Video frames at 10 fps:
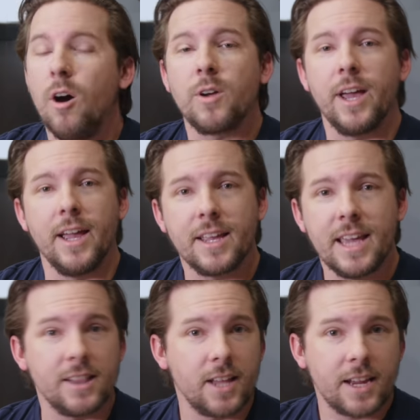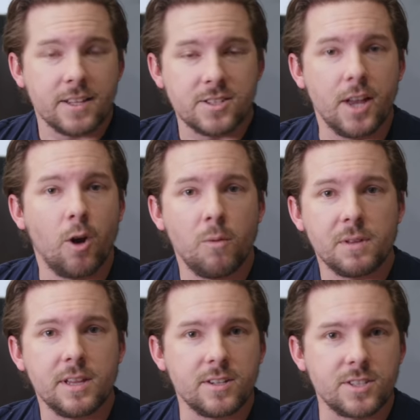Okay, again, like I said,
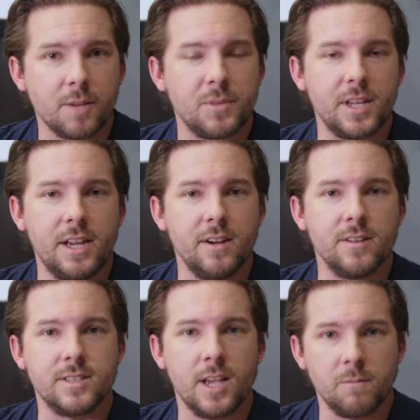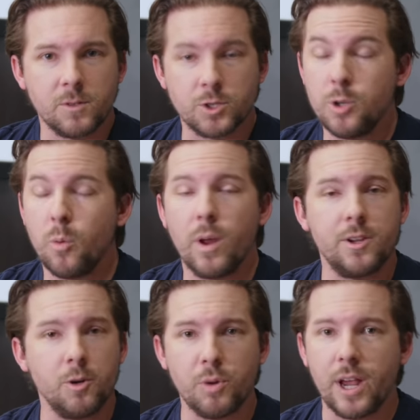hopefully there's something here that's helpful to you, whether
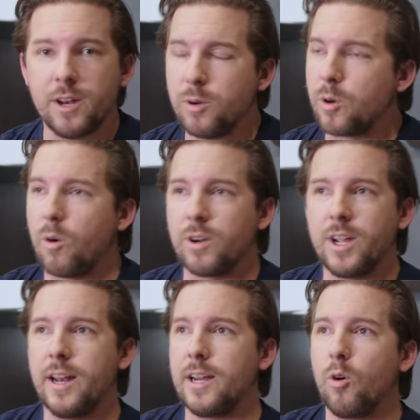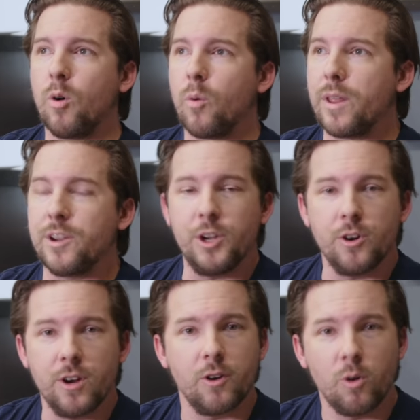you're brand new to cord cutting or whether you're
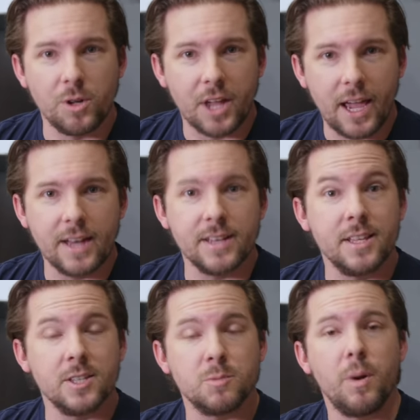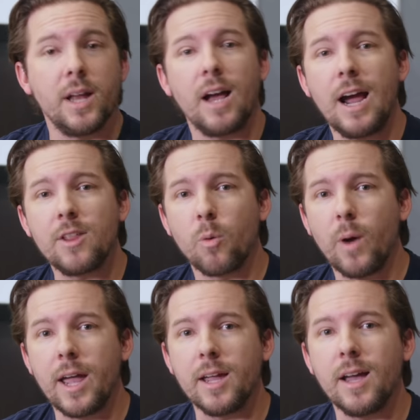an old hand at this. But either
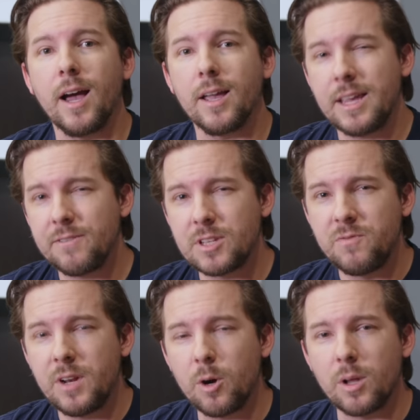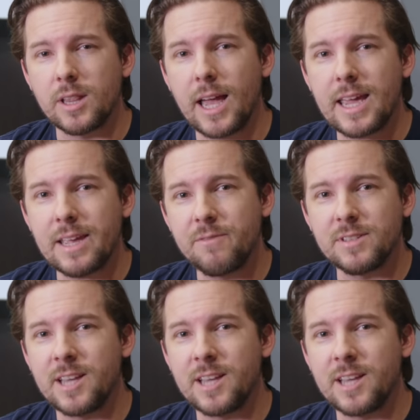way, uh, give this video a like if it's